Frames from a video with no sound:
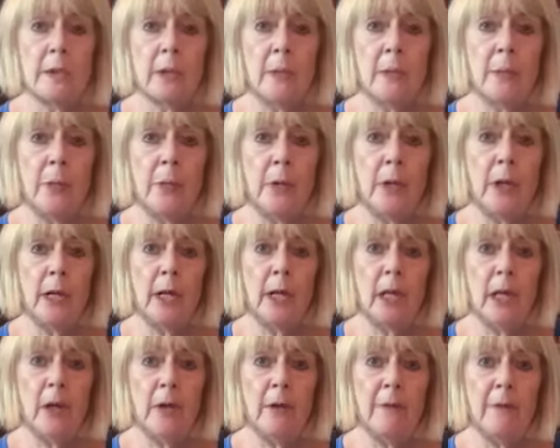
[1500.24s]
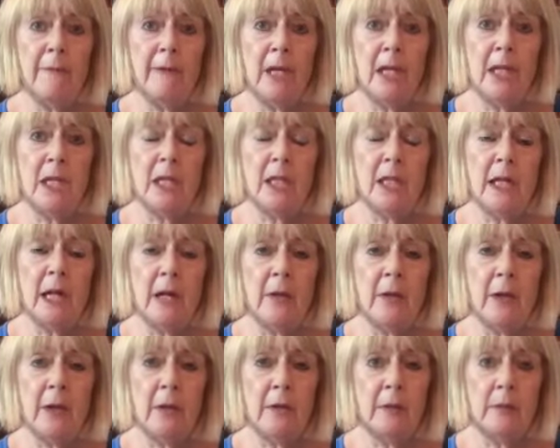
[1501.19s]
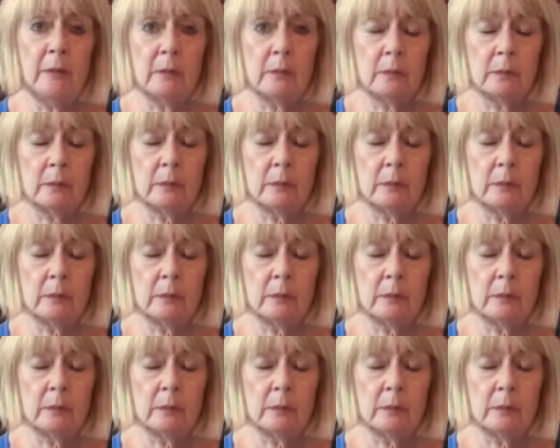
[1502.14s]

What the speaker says: So bring the feet together